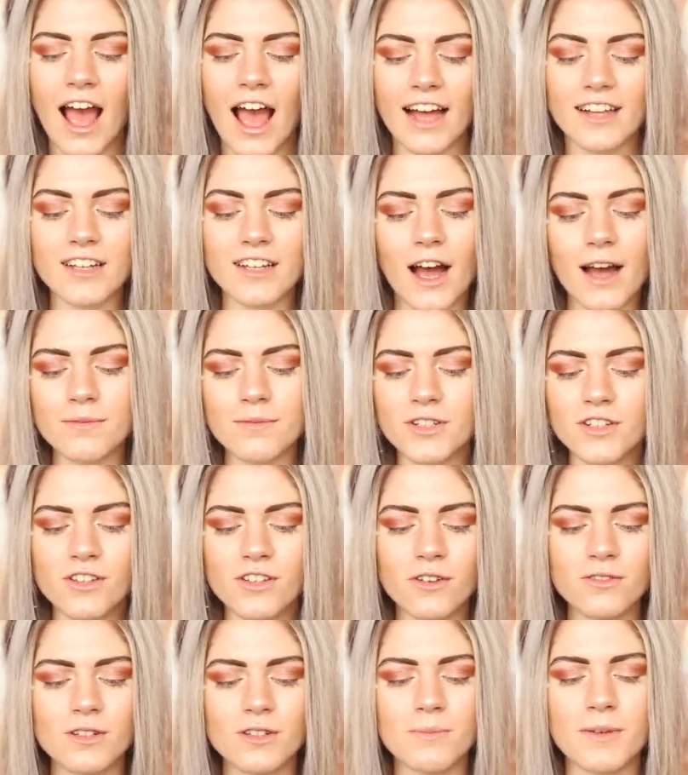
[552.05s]
And I'm just
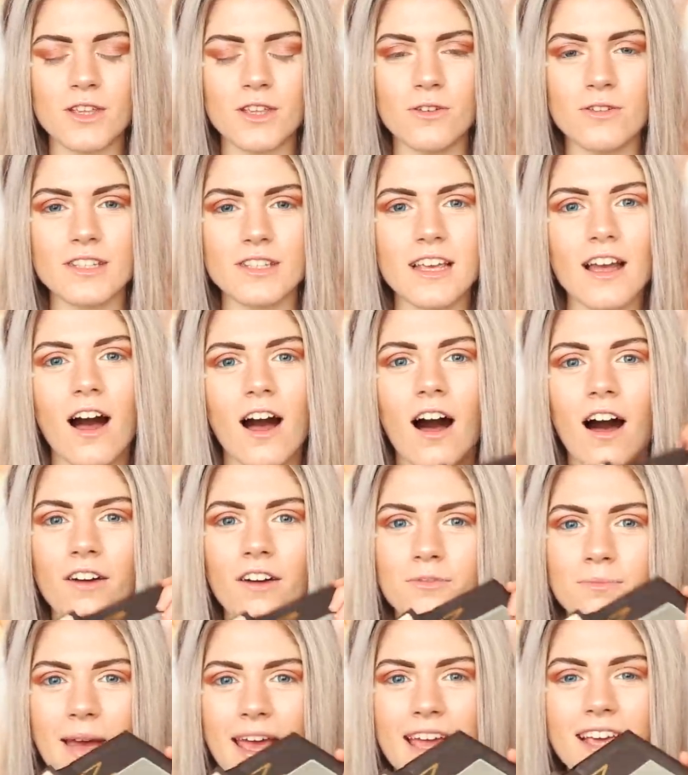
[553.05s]
going to be using
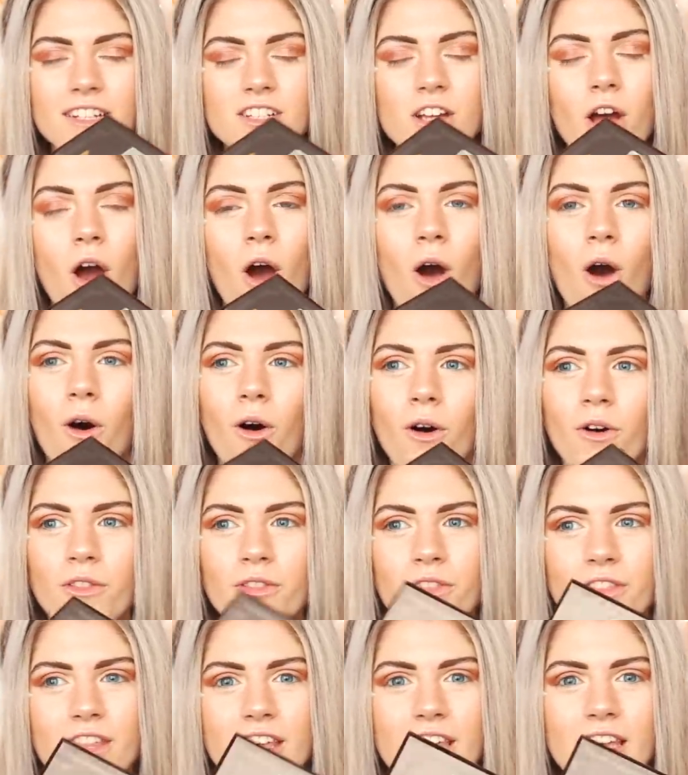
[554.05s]
Half-Baked on
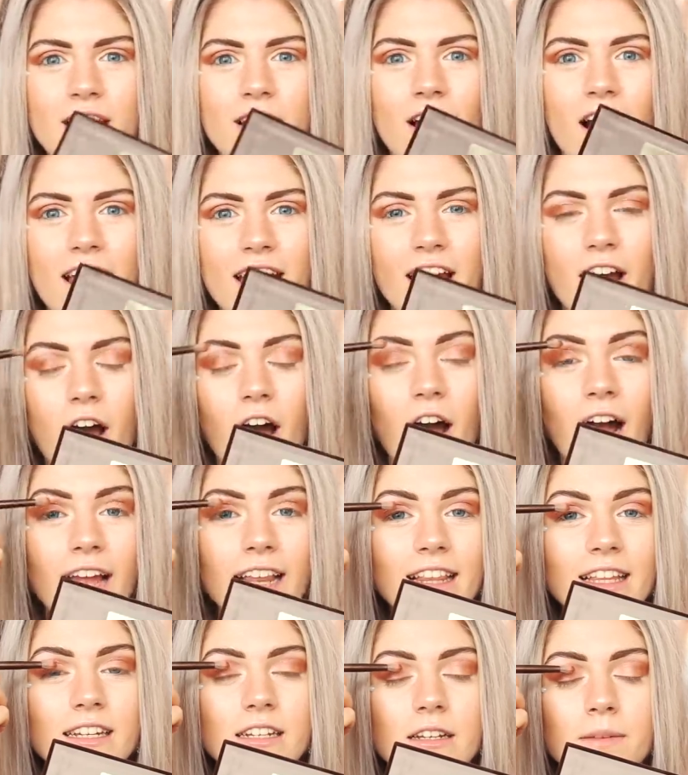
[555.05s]
the
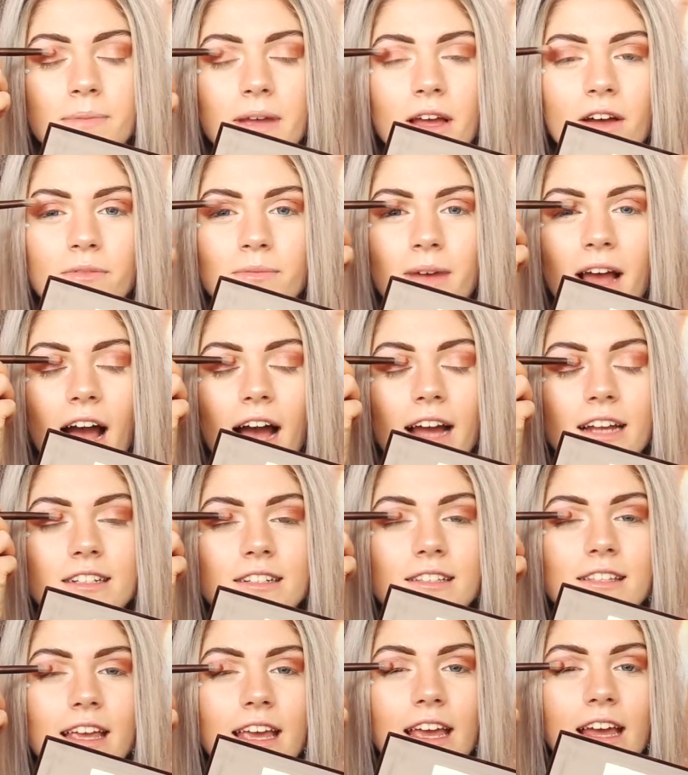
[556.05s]
eyelid a bit of my eye,
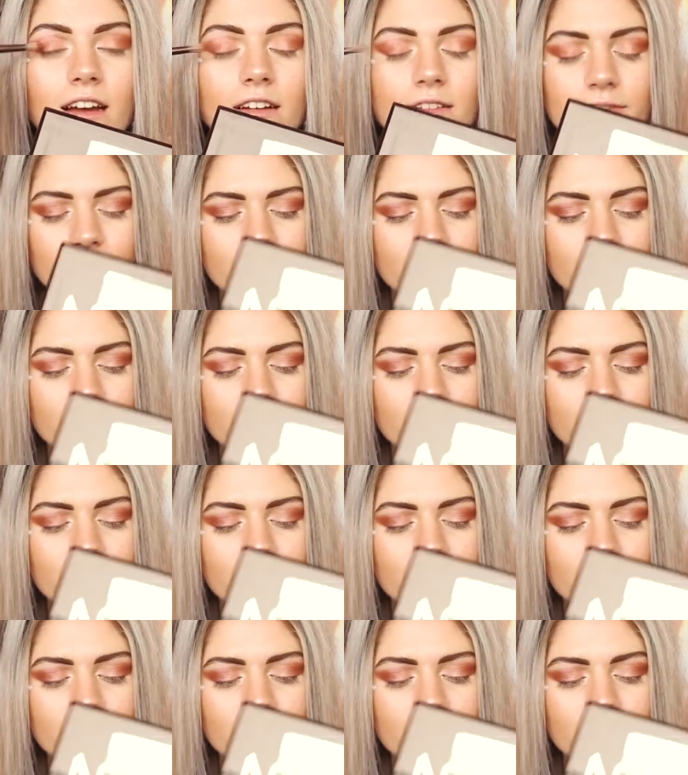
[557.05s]
just here.